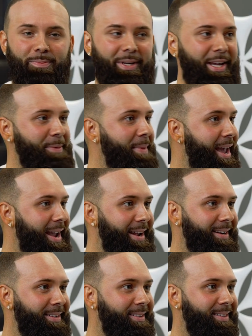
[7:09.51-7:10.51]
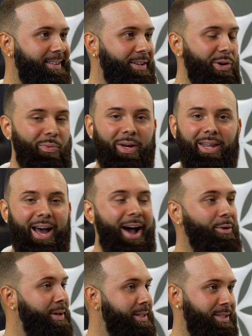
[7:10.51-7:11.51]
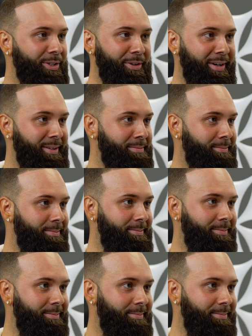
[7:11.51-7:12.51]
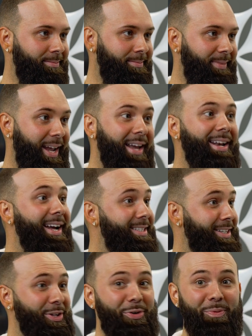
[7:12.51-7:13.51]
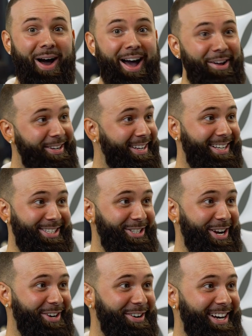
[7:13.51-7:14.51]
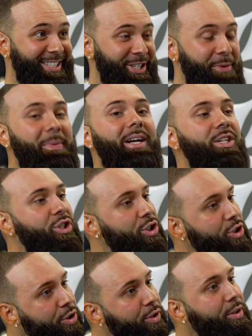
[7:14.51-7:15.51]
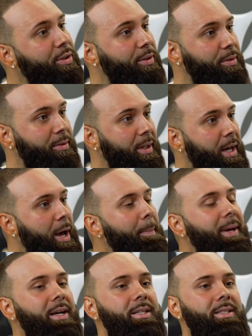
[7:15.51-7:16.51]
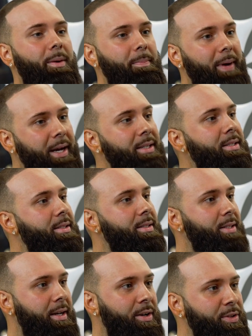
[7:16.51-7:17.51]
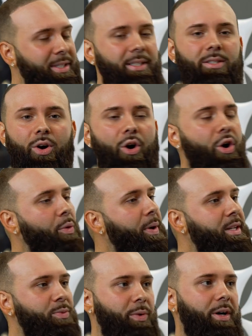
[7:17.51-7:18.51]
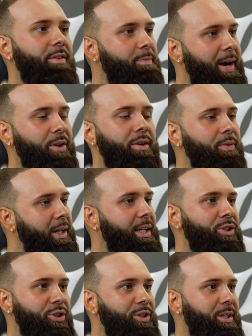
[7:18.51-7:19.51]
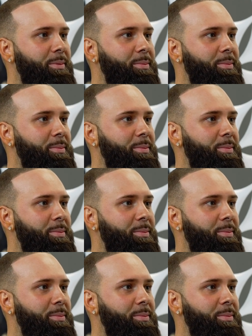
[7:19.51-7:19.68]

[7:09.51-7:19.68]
being made without Instagram. And that's a little wild in this generation, but it's true because the best sales is always word of mouth and relationship.